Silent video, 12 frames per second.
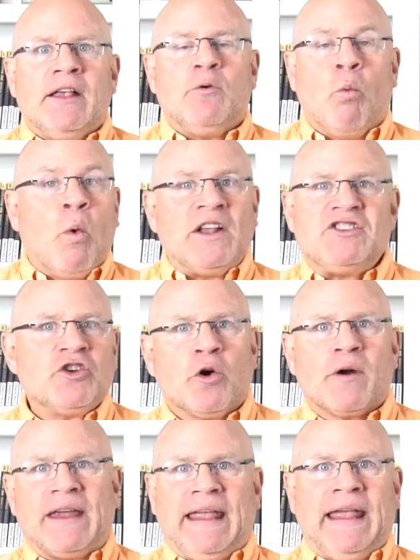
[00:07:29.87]
Once
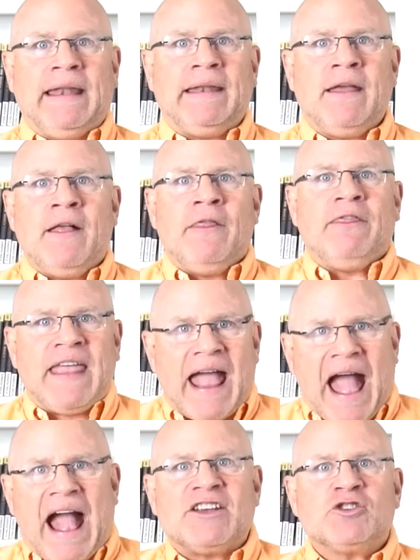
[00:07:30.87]
you're in the
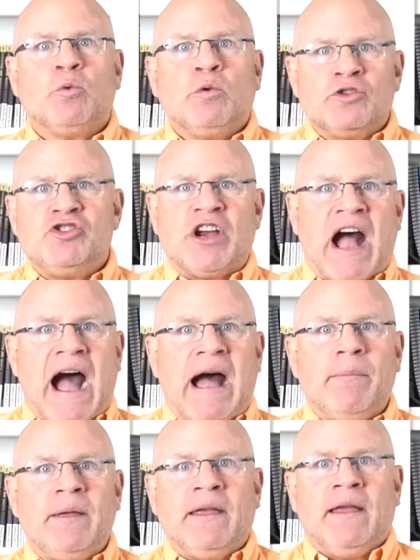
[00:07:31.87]
actual
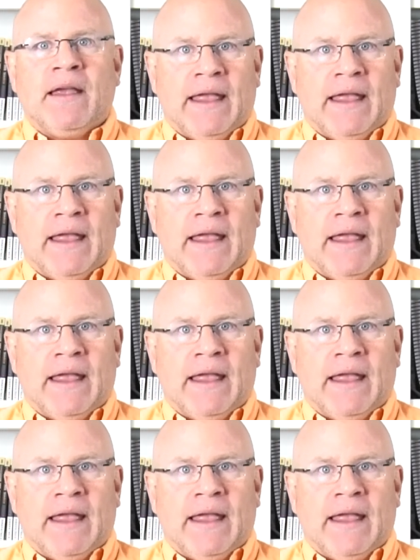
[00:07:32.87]
job,